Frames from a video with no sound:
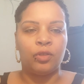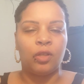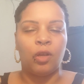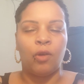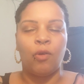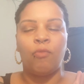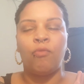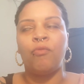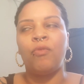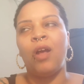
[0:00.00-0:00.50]

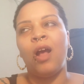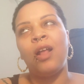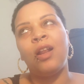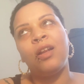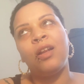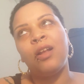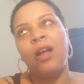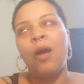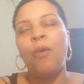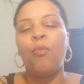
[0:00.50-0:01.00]
So
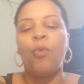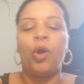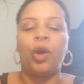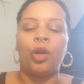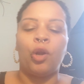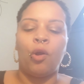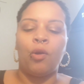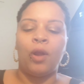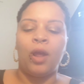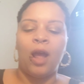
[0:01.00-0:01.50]
I'm
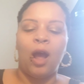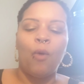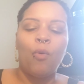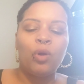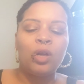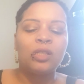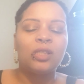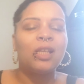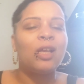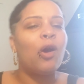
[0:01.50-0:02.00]
working on that. I
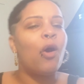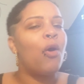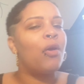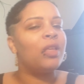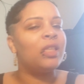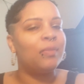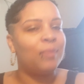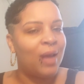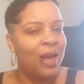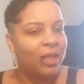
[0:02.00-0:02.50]
want to say all
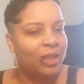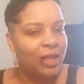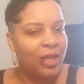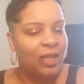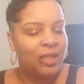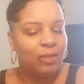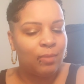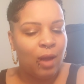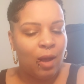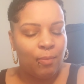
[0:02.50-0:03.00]
these bad
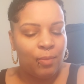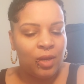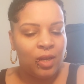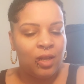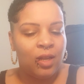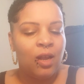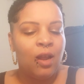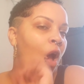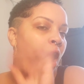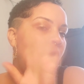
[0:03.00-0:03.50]
things about me,